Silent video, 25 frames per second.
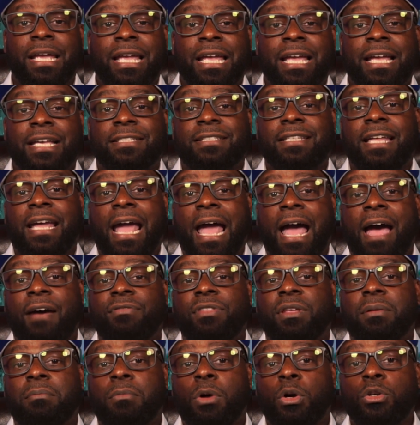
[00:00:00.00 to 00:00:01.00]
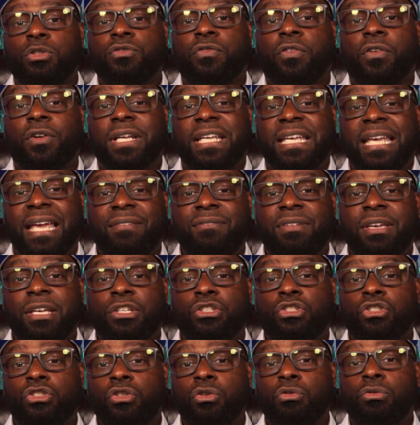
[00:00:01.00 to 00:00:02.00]
is they have the most forgiving
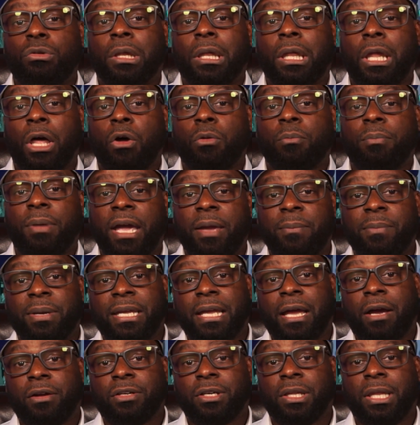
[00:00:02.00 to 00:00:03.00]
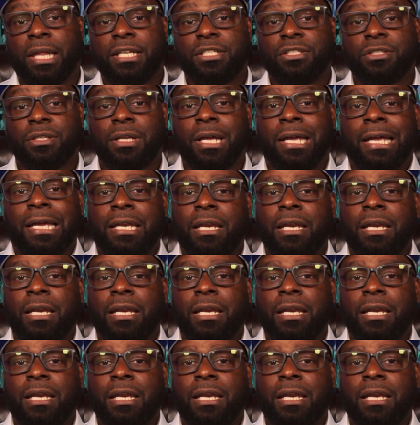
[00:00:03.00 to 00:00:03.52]
student loan payment calculation.